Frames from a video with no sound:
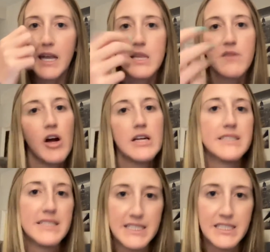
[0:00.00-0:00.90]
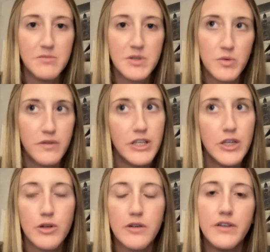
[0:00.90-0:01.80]
then as far as a systems
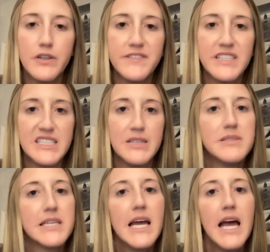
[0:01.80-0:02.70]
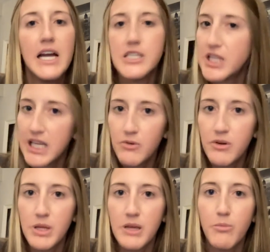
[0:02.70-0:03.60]
review or review of systems, I do think it would
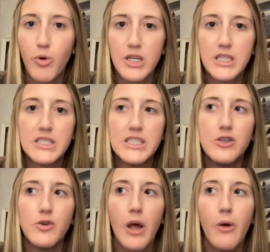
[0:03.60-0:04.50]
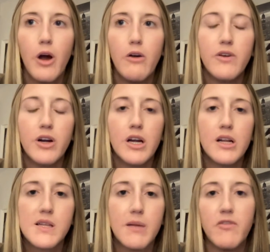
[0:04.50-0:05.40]
be important to go over
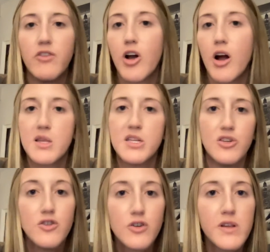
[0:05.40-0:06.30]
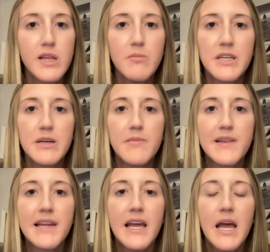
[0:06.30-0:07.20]
some of the constitutional
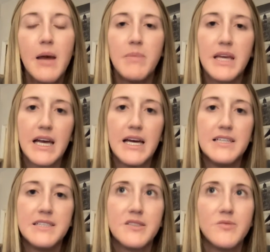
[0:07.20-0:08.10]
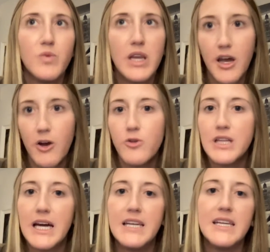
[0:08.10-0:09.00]
symptoms because we know
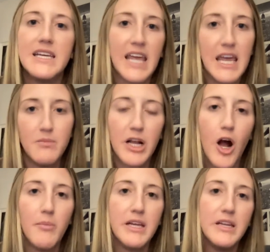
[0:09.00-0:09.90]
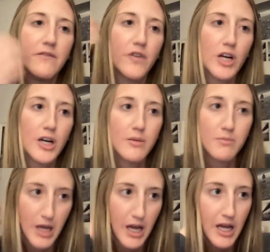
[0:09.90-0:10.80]
that it can be common for